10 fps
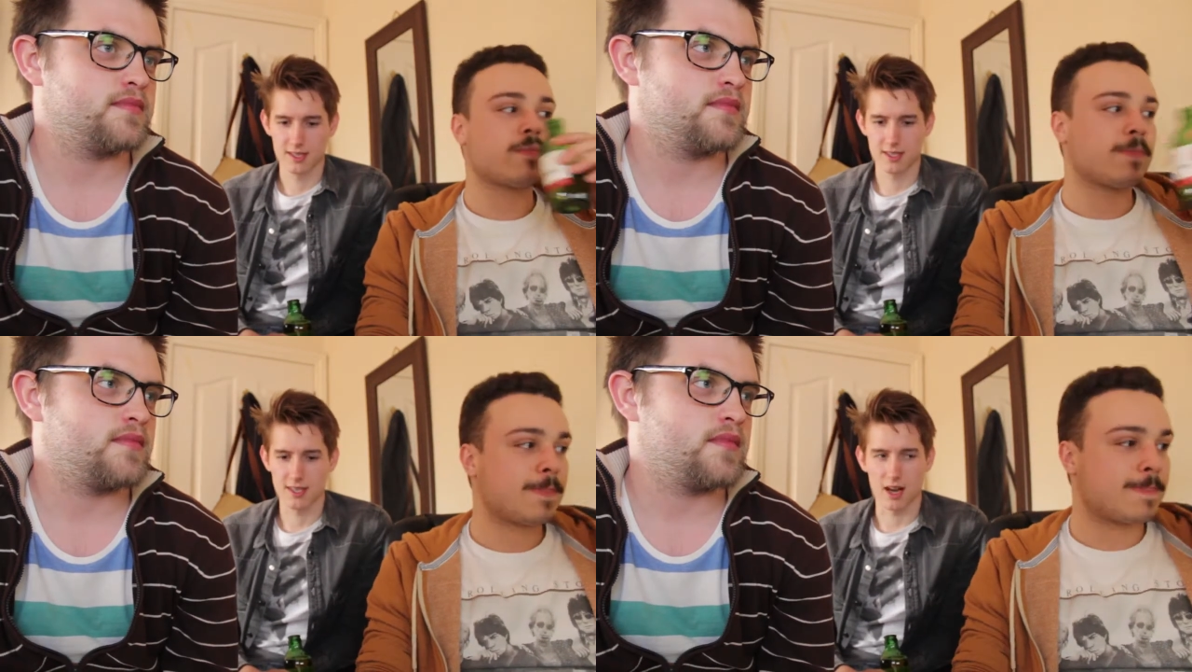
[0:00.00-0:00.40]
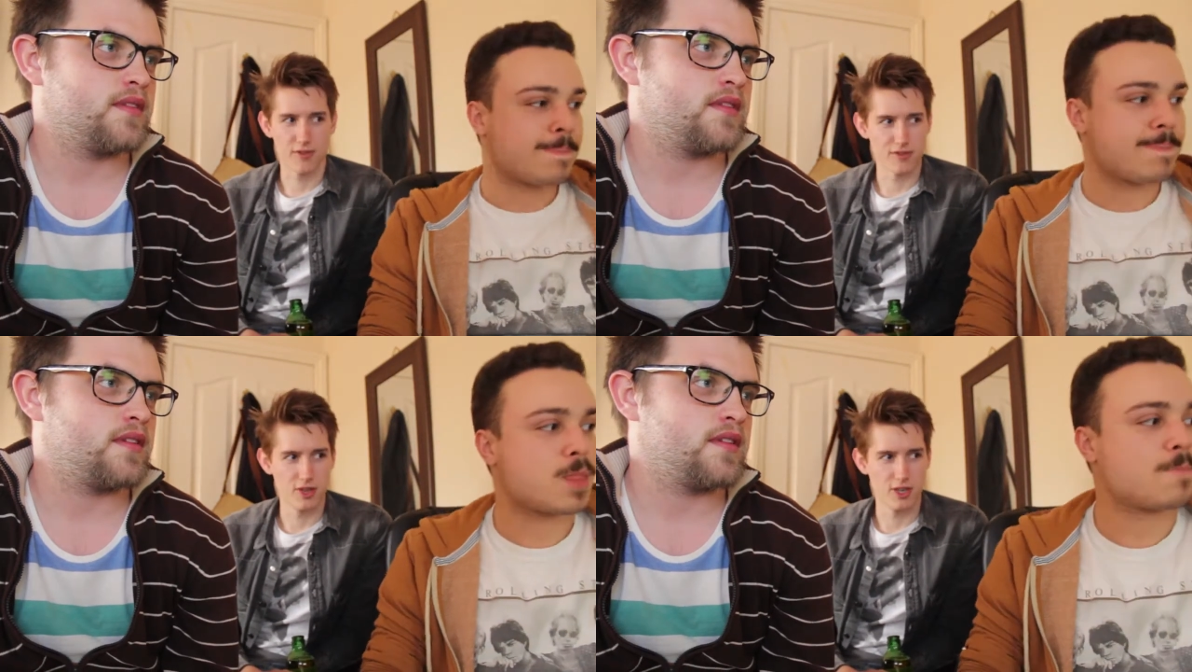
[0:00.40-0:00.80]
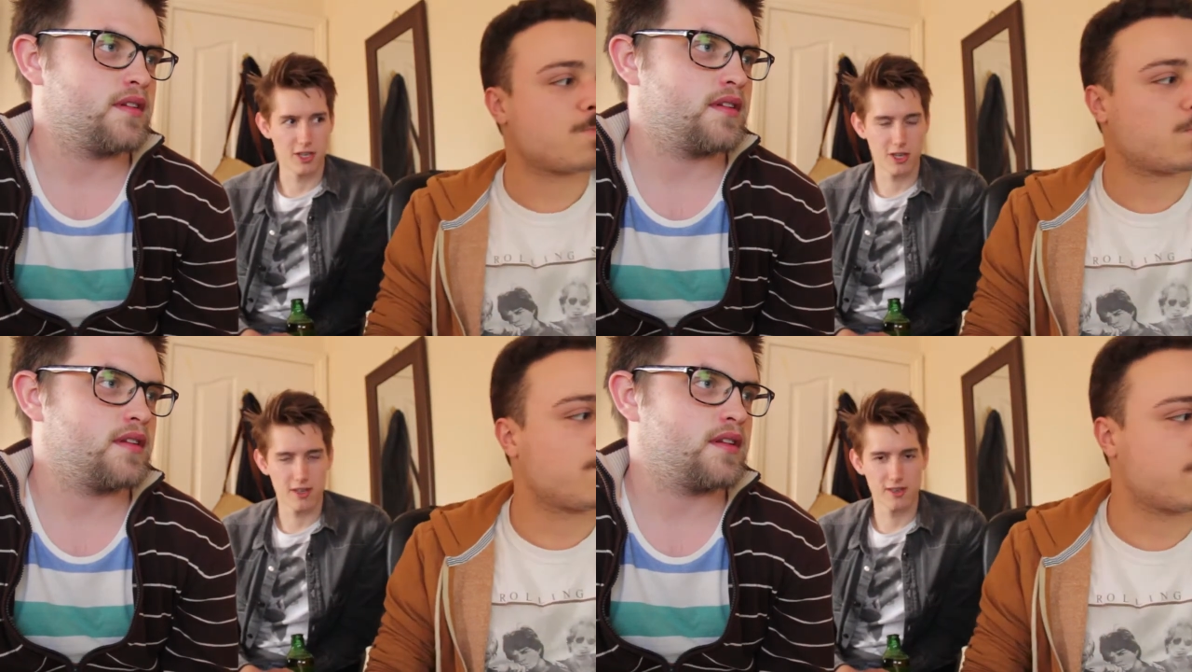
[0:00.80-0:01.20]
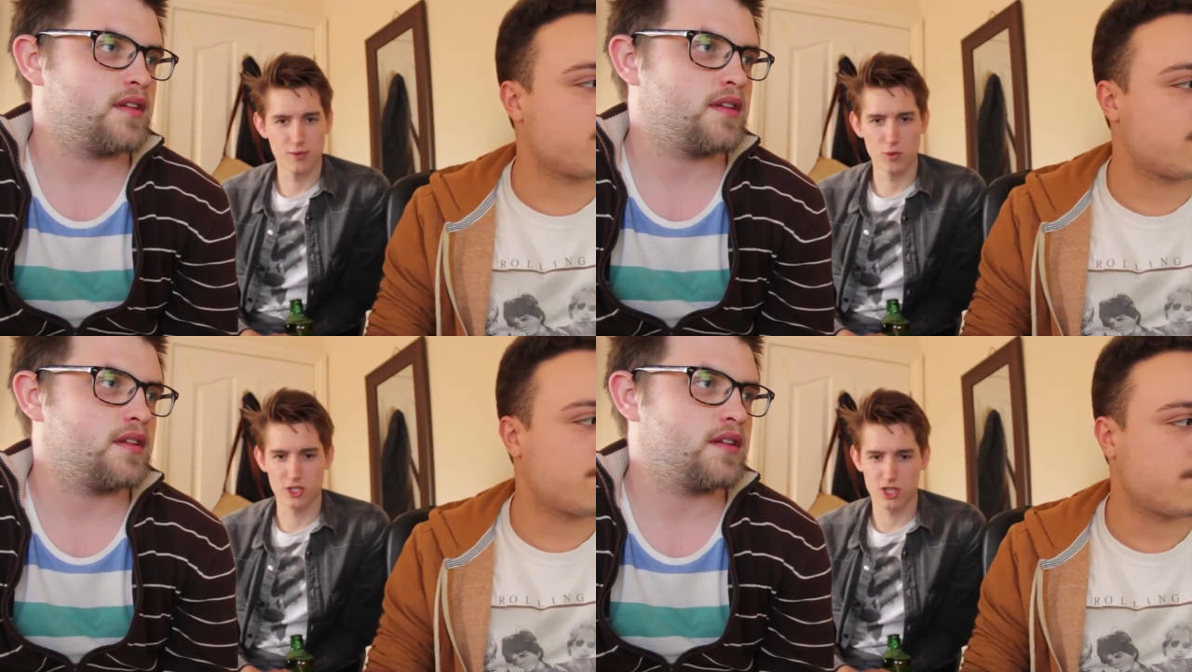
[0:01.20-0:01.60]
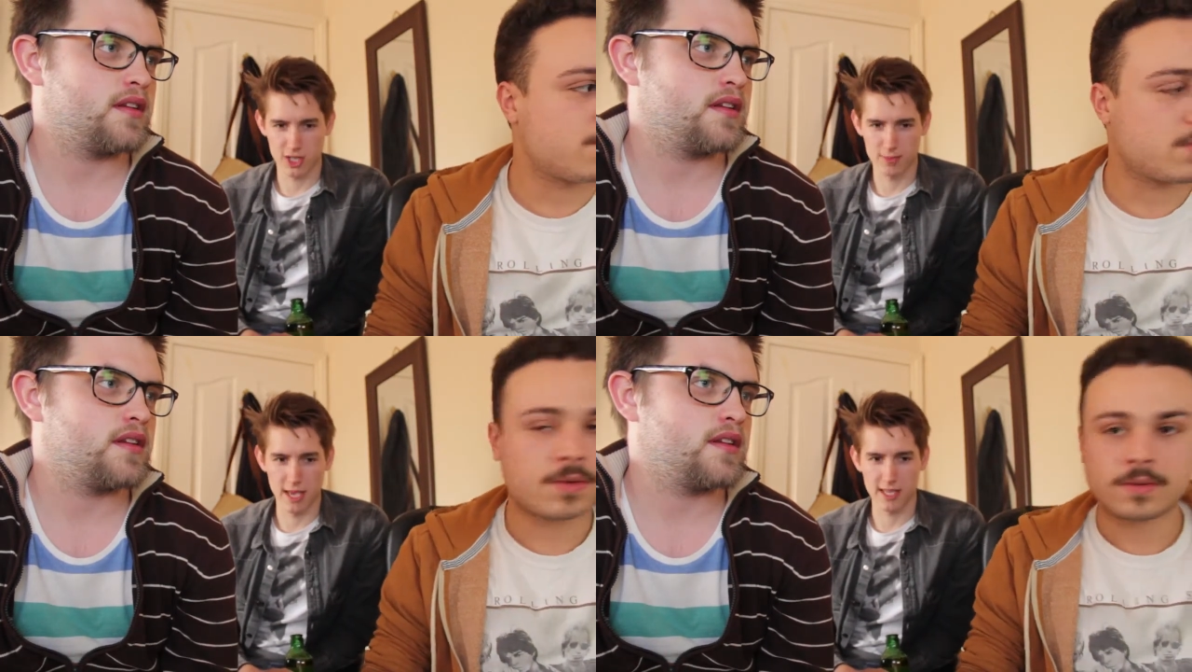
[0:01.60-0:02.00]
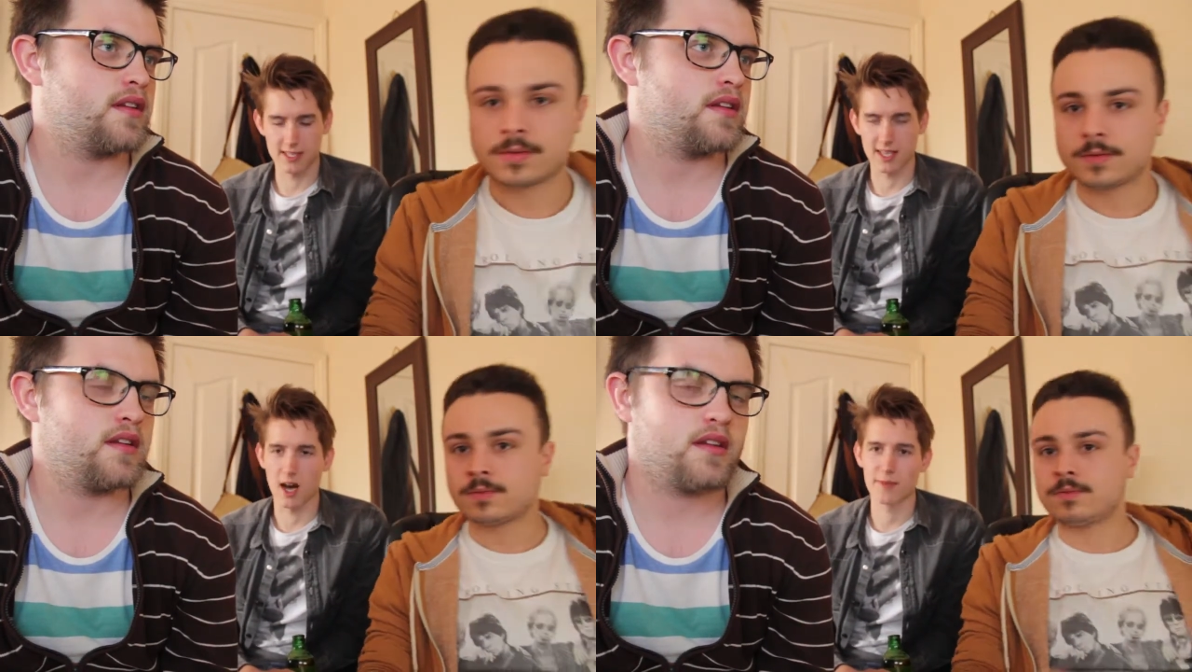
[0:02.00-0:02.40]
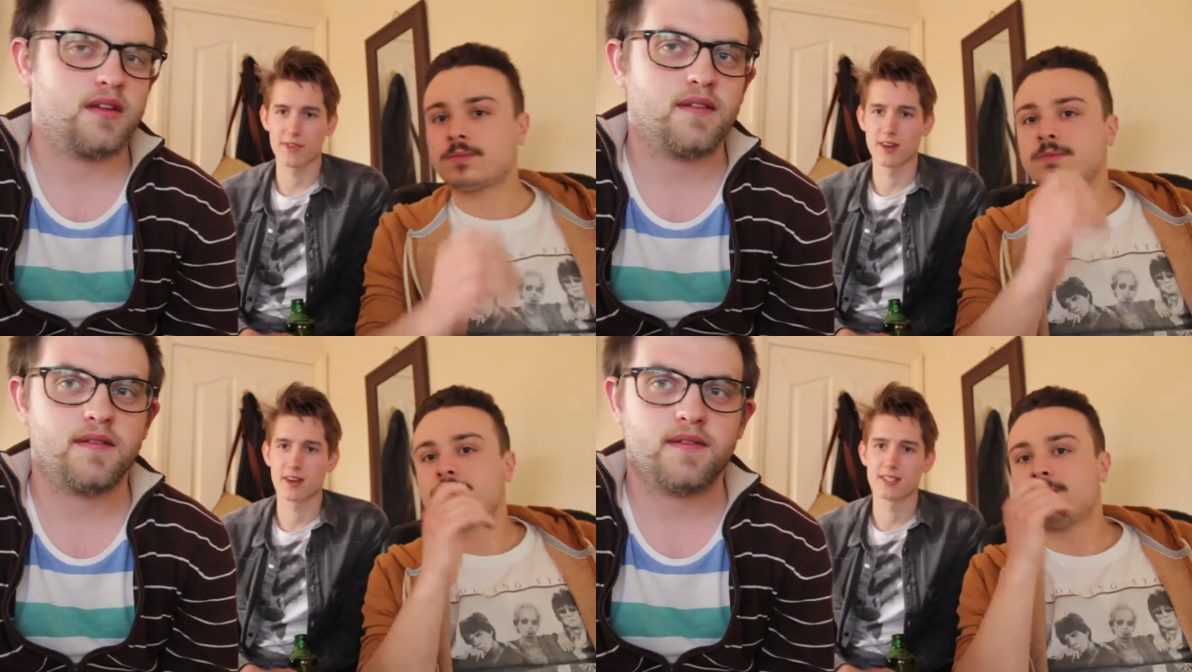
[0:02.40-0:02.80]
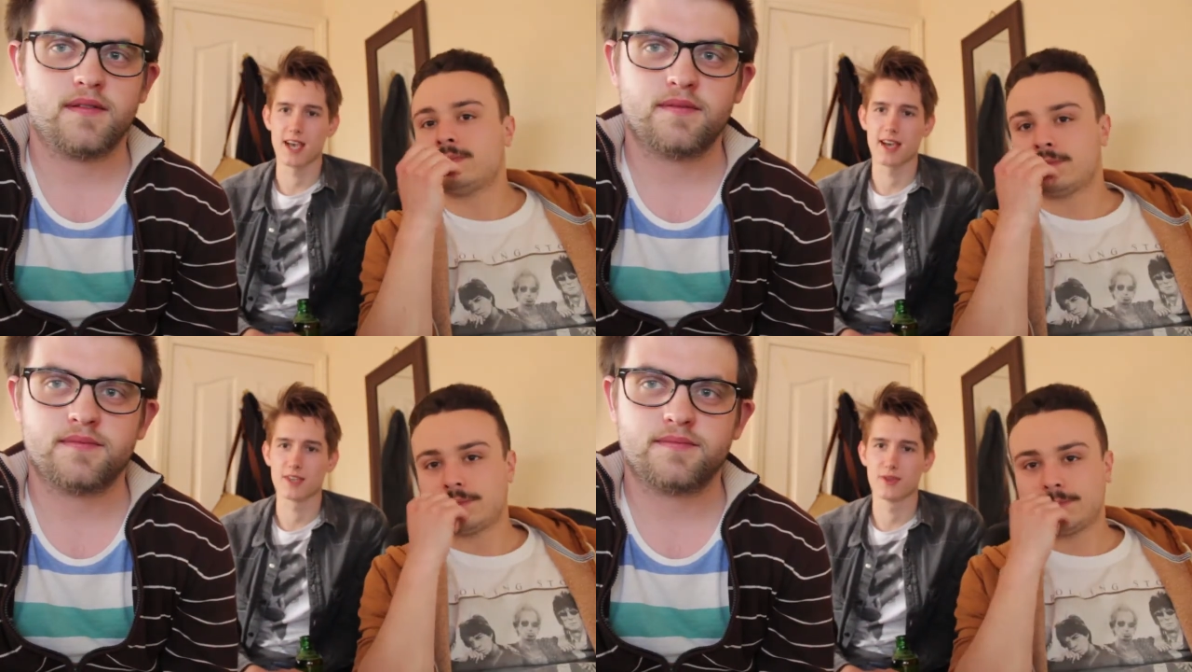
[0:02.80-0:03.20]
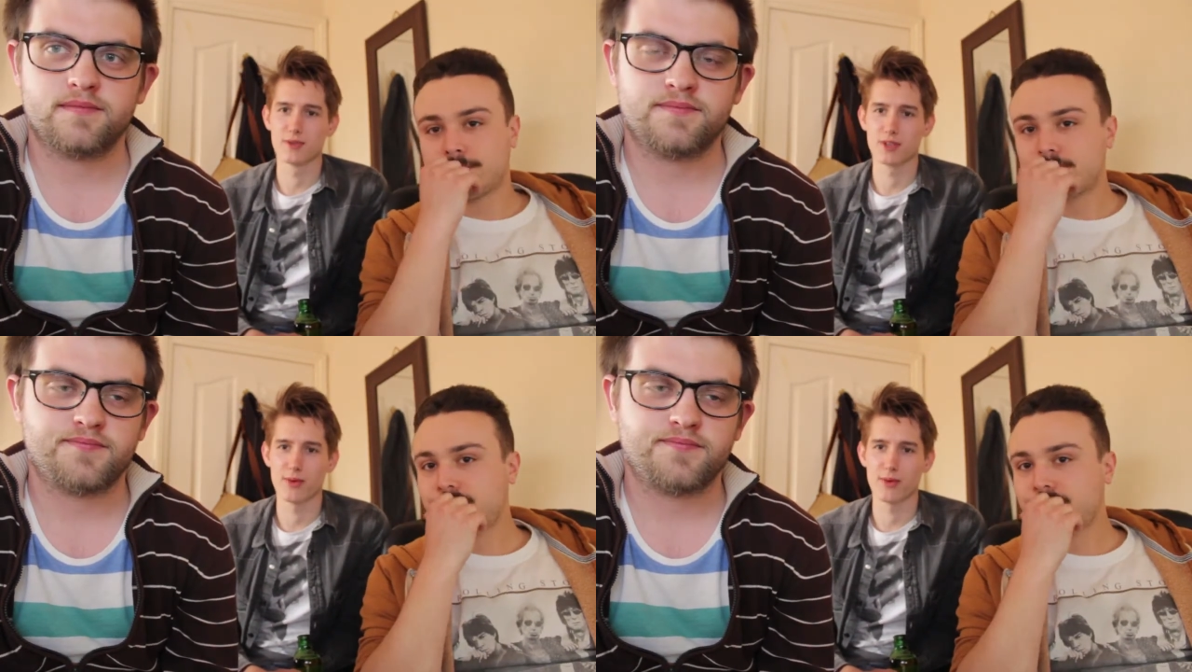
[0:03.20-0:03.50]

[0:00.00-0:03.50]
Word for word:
Speaker 1: stuff that was just being set up for a nice angle.